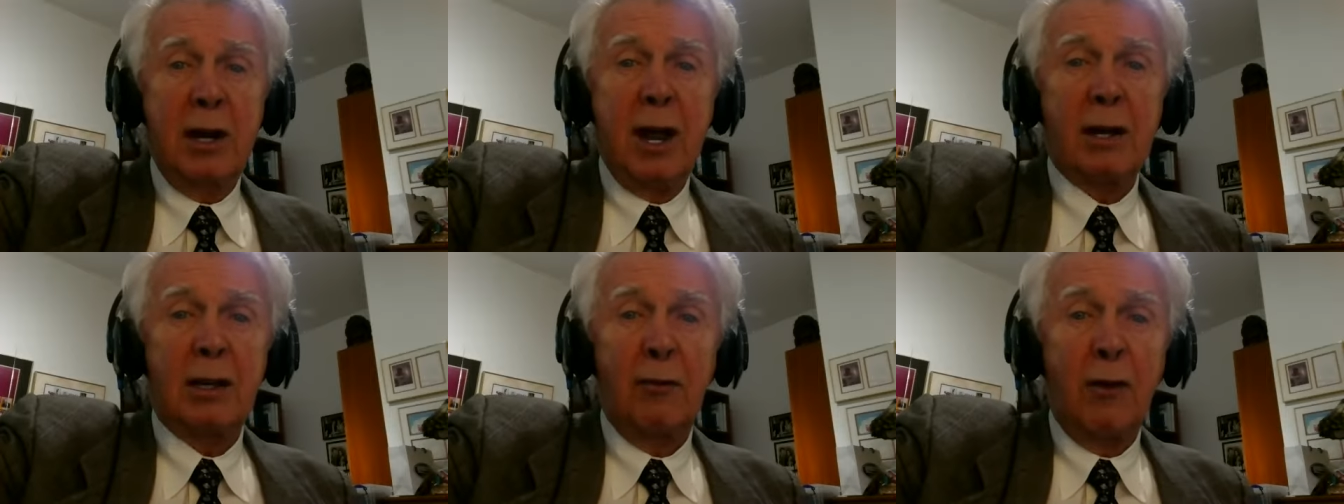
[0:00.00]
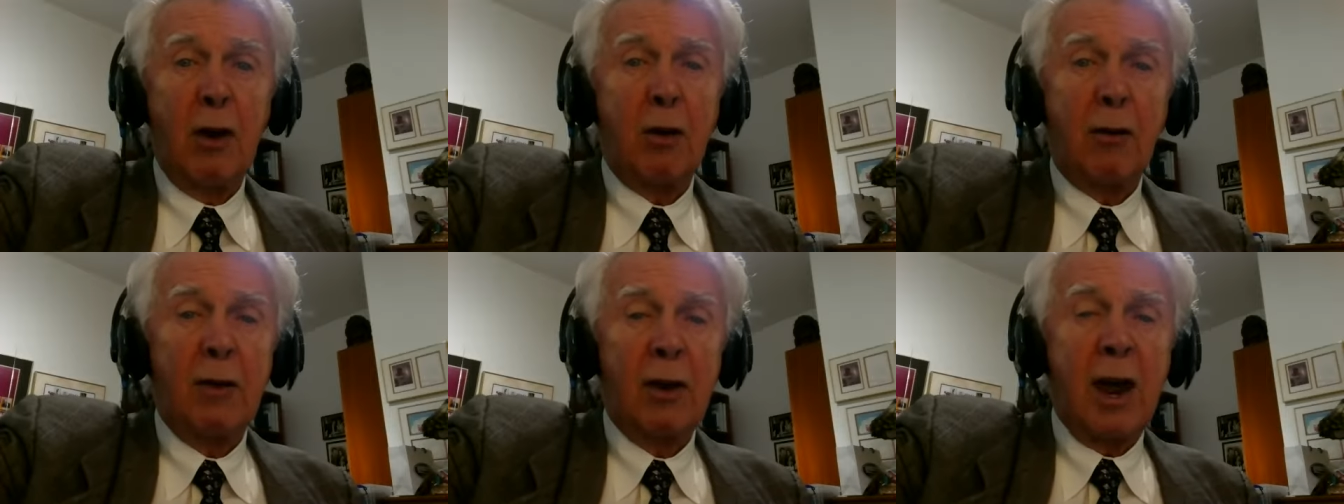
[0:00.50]
Yes,
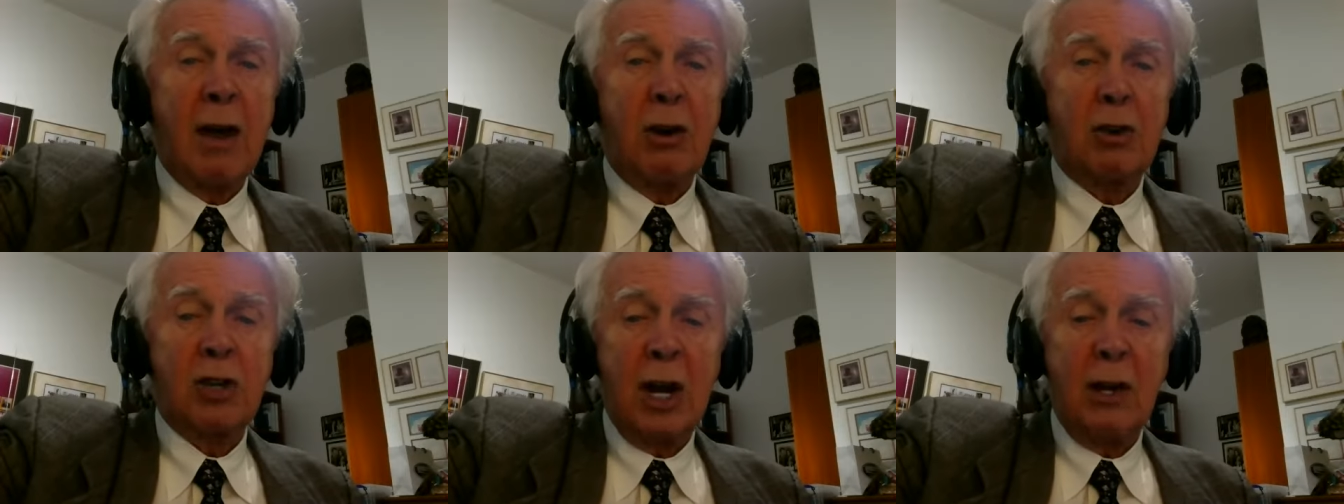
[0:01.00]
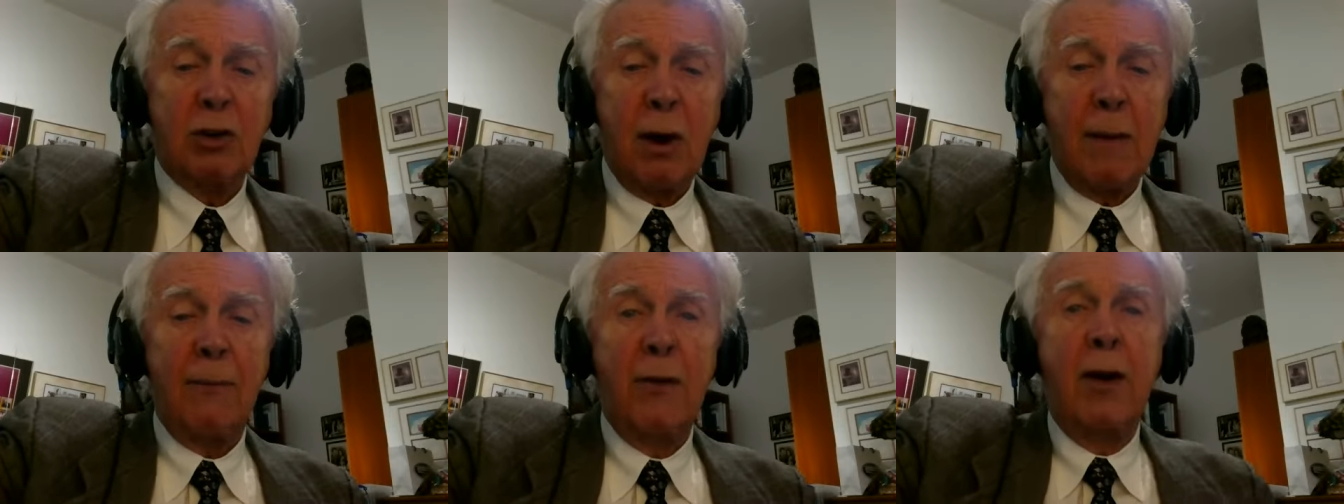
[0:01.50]
vote Donald J.
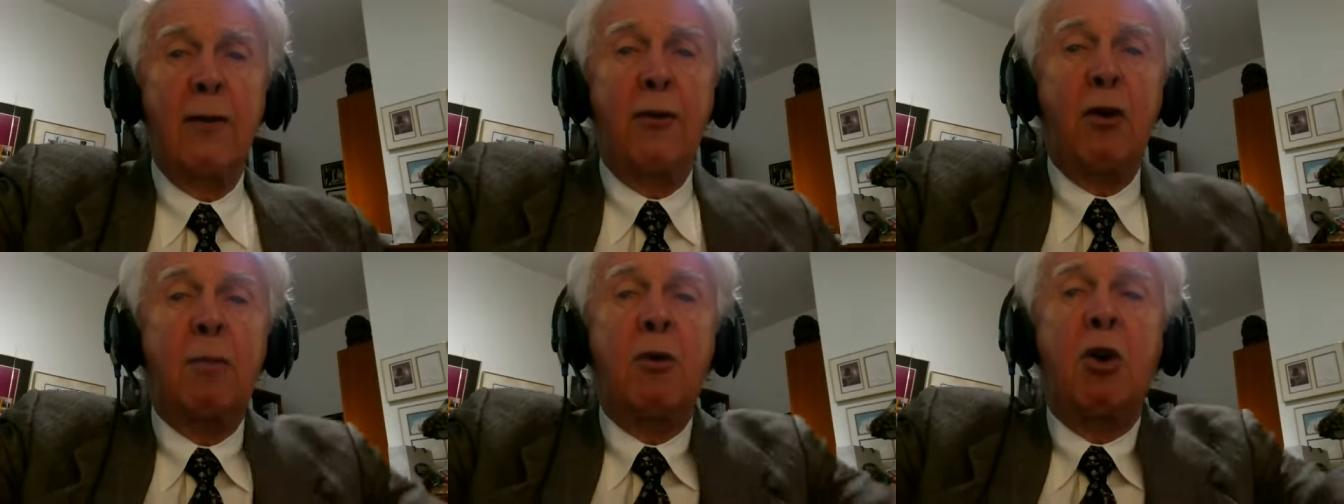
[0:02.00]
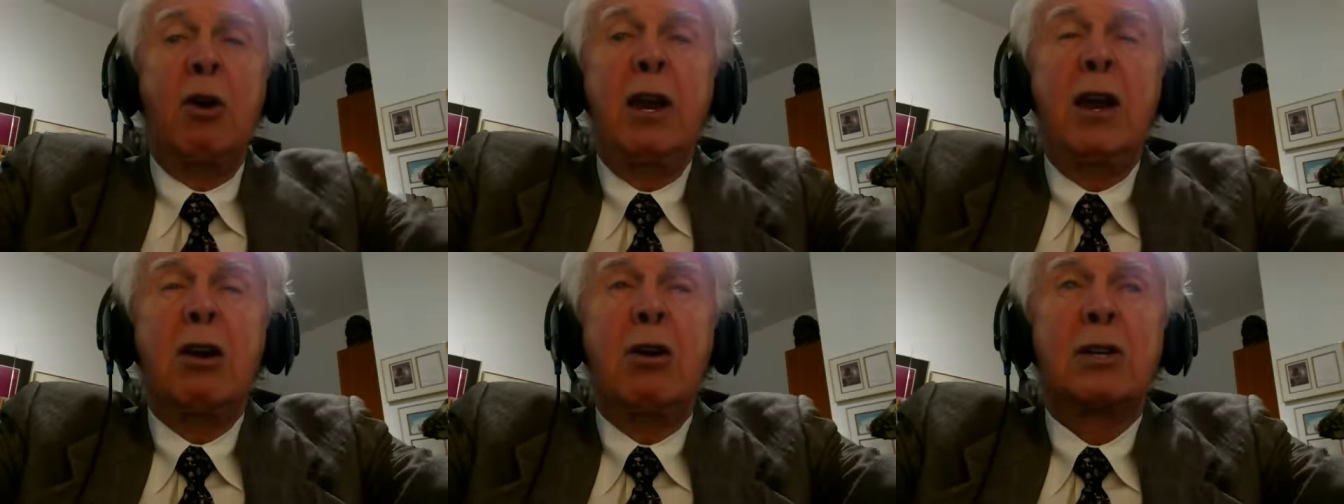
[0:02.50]
Trump 4 more
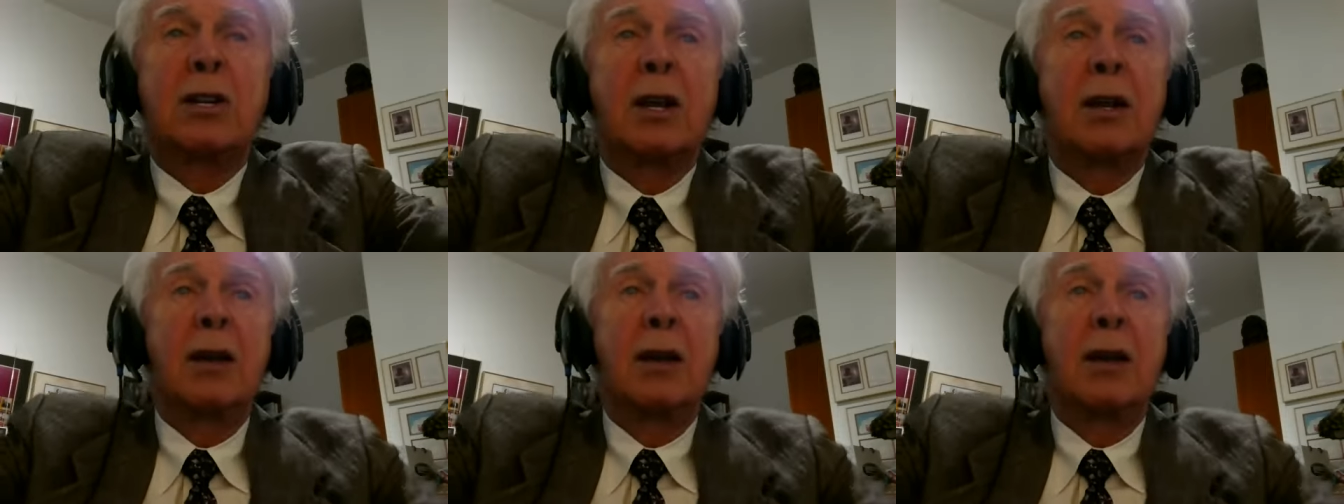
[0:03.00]
years.